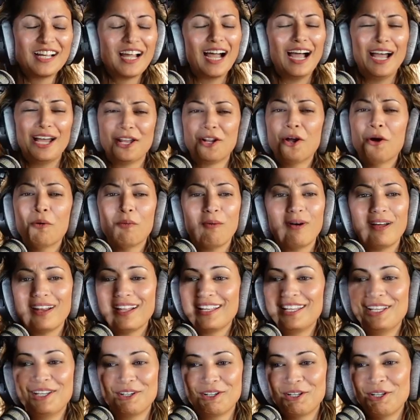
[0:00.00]
I don't want to
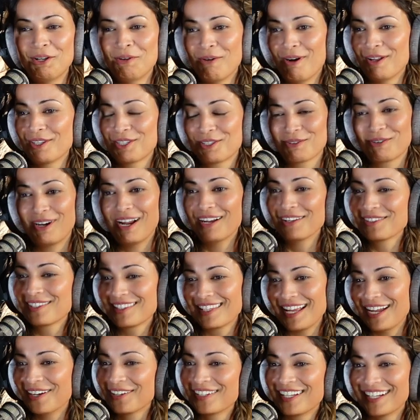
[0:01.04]
hear you on surround yeah.
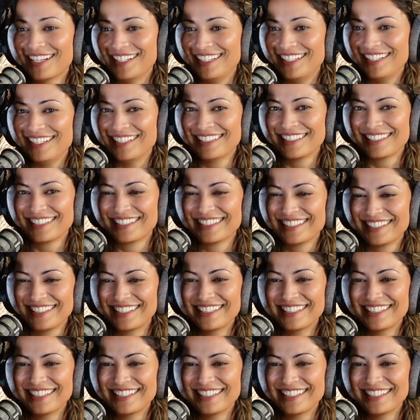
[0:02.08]
sound, honey. Yeah.